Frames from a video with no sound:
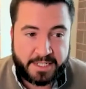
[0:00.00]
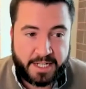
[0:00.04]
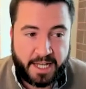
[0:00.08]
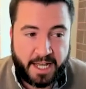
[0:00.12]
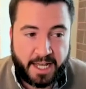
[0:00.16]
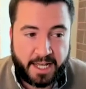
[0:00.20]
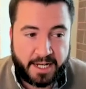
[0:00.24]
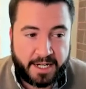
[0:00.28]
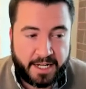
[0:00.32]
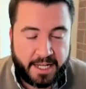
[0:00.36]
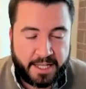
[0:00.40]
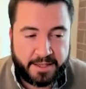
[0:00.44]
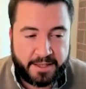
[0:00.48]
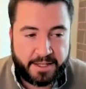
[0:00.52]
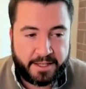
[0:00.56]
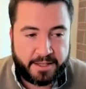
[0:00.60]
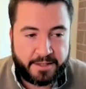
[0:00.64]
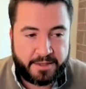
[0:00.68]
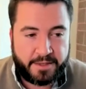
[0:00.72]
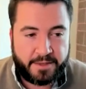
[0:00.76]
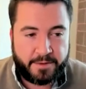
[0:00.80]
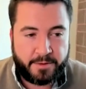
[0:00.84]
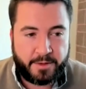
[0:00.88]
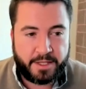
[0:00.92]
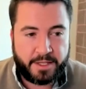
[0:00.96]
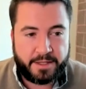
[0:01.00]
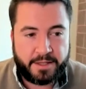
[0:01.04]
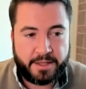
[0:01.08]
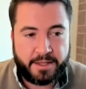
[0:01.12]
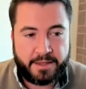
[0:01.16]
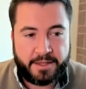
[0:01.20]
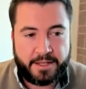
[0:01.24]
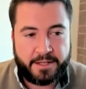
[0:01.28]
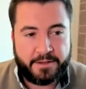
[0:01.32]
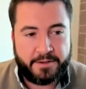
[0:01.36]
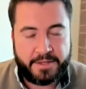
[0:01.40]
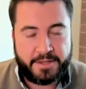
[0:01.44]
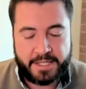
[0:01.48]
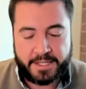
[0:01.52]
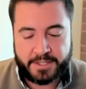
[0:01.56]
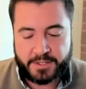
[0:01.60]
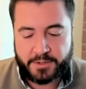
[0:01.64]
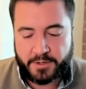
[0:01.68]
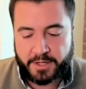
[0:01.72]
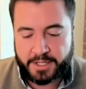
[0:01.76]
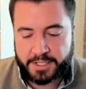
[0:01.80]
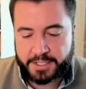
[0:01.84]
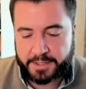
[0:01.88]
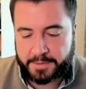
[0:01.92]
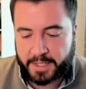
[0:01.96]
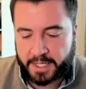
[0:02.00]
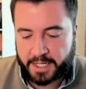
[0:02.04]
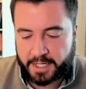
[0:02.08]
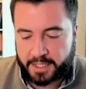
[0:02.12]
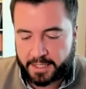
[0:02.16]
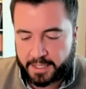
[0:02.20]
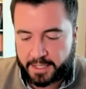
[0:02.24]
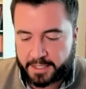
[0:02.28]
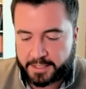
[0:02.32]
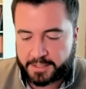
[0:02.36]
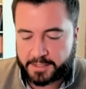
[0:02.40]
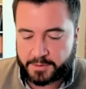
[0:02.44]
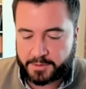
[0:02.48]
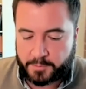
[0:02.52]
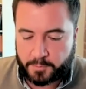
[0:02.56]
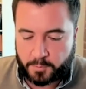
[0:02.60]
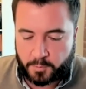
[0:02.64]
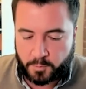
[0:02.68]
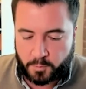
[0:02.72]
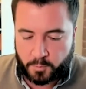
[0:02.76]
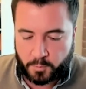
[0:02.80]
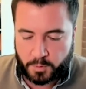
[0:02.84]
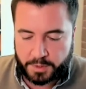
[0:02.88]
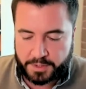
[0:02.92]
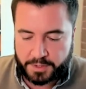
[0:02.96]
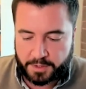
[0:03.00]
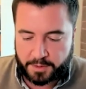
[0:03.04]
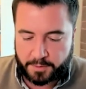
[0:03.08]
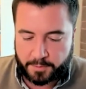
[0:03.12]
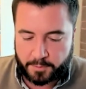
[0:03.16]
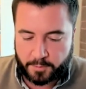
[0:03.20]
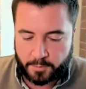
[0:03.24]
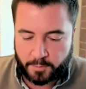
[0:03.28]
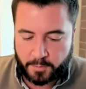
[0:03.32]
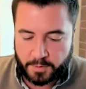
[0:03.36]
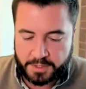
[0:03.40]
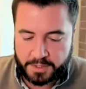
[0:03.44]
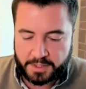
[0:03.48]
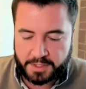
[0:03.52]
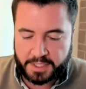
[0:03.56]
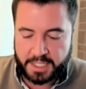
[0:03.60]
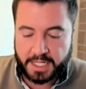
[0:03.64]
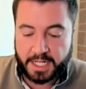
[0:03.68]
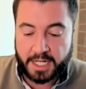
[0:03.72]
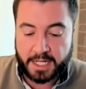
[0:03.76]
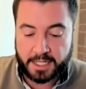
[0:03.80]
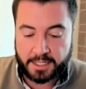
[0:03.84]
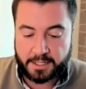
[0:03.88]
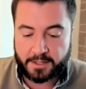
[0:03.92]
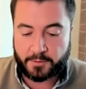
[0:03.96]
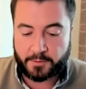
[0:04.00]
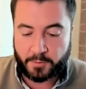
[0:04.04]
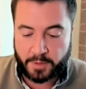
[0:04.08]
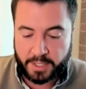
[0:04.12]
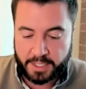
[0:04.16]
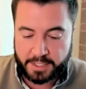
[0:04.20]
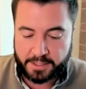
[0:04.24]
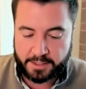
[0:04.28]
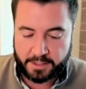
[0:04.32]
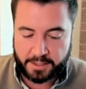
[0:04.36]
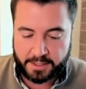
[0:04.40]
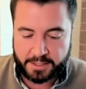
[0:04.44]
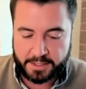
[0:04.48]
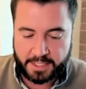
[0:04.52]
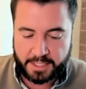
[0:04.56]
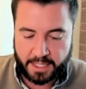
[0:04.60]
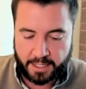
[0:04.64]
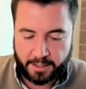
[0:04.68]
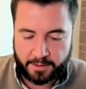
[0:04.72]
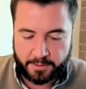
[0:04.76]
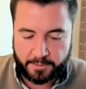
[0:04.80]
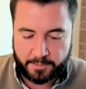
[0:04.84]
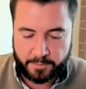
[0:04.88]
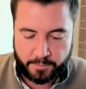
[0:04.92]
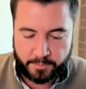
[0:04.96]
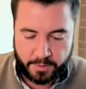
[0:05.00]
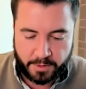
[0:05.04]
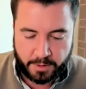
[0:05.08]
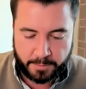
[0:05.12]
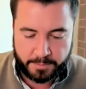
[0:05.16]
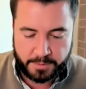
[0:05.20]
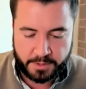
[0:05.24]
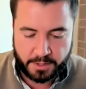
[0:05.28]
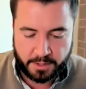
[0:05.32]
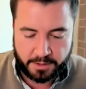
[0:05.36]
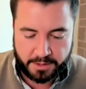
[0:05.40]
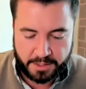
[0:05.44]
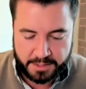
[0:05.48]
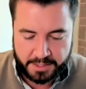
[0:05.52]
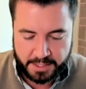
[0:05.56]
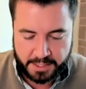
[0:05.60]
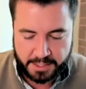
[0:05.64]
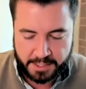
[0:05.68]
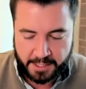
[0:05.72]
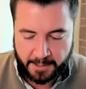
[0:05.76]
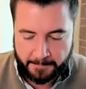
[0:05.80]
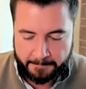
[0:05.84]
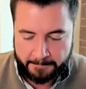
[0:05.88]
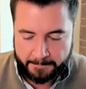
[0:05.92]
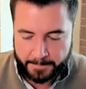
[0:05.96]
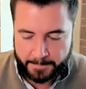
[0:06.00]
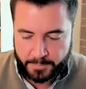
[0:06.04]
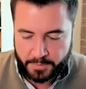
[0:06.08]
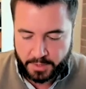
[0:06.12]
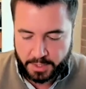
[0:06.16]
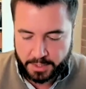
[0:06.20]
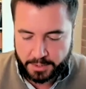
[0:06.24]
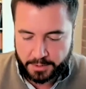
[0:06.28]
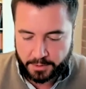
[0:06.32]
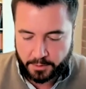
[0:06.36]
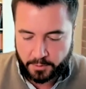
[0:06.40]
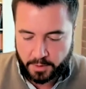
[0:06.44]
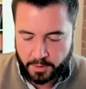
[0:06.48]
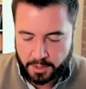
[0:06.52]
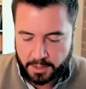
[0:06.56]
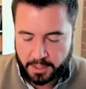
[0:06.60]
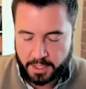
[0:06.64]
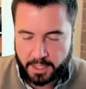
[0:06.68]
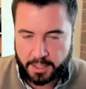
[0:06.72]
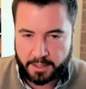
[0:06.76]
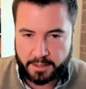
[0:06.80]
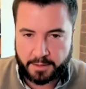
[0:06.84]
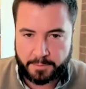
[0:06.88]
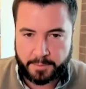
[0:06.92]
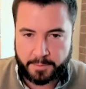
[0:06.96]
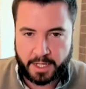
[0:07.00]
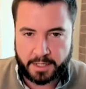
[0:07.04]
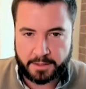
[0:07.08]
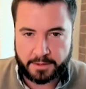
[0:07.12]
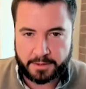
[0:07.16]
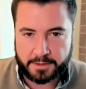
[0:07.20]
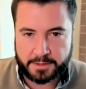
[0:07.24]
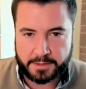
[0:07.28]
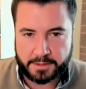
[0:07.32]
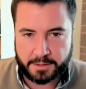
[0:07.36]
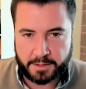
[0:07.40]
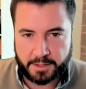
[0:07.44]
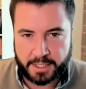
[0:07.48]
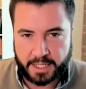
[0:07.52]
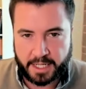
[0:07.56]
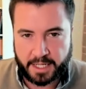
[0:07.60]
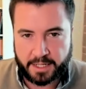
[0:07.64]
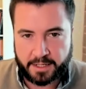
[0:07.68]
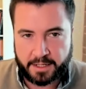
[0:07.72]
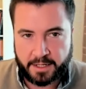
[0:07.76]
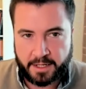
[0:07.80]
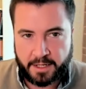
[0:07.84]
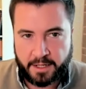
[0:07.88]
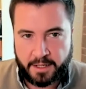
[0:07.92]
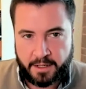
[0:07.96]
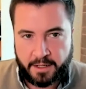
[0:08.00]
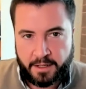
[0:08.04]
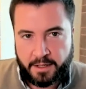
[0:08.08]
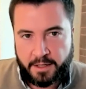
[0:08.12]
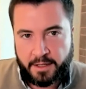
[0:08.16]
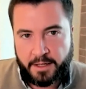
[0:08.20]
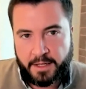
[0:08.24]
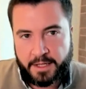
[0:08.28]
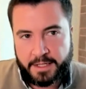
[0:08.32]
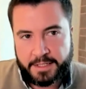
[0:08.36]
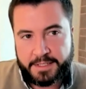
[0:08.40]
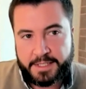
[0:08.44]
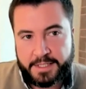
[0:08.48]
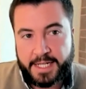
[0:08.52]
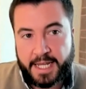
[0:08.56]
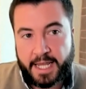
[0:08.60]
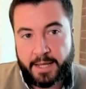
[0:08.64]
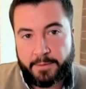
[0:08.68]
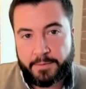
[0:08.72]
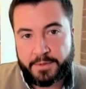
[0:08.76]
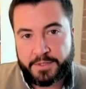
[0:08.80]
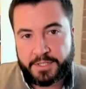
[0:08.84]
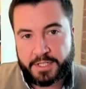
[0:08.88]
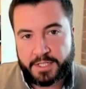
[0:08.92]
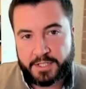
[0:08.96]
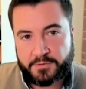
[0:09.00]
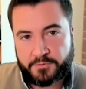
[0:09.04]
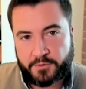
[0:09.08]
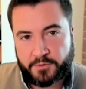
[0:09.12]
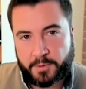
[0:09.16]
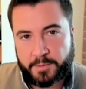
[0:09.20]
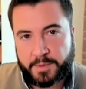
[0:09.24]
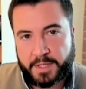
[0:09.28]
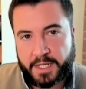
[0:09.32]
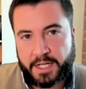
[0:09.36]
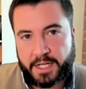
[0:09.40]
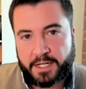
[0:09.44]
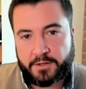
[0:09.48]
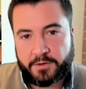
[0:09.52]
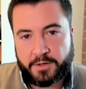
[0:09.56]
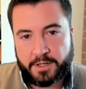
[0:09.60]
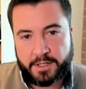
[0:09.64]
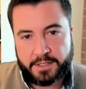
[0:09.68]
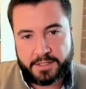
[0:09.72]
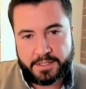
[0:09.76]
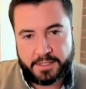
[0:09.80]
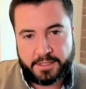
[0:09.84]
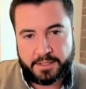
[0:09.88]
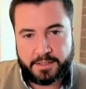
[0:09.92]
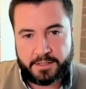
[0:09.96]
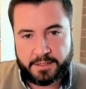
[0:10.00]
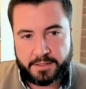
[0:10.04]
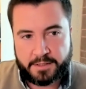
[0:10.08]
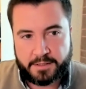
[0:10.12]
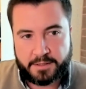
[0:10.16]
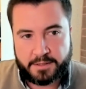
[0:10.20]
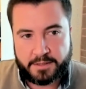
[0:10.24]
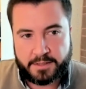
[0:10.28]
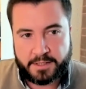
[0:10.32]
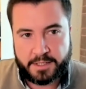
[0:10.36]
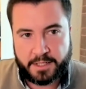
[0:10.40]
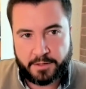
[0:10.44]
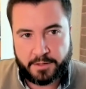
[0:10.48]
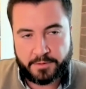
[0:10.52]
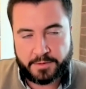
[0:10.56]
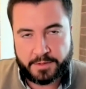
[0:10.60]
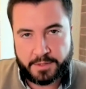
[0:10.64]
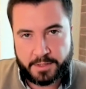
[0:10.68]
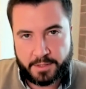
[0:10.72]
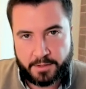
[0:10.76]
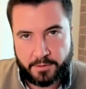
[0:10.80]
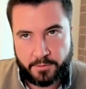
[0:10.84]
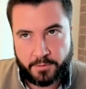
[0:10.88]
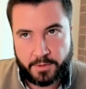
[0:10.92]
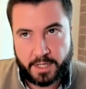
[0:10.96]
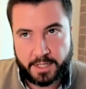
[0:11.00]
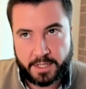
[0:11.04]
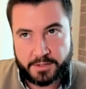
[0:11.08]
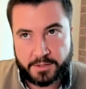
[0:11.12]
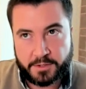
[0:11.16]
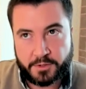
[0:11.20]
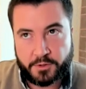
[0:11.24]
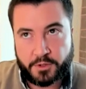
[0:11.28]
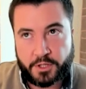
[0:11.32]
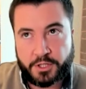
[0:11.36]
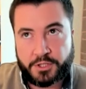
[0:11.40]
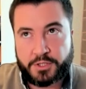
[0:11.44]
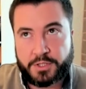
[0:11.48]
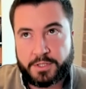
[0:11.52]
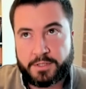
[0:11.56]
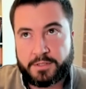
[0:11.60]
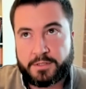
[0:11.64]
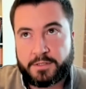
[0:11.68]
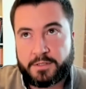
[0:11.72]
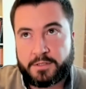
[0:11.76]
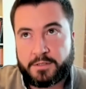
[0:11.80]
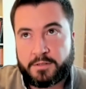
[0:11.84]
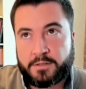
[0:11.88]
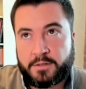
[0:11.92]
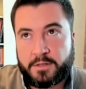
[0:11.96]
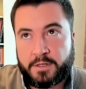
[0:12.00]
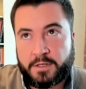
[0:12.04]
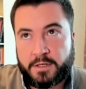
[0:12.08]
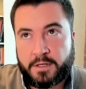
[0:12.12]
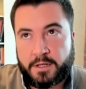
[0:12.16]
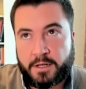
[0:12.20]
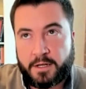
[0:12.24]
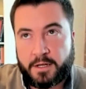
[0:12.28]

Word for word: is not. And the, the, the other thing that's crazy about it, and this is once you once you dig into the weeds, you can see how absurd this is. So a lot of the models look at damages from an increase in C O two concentrations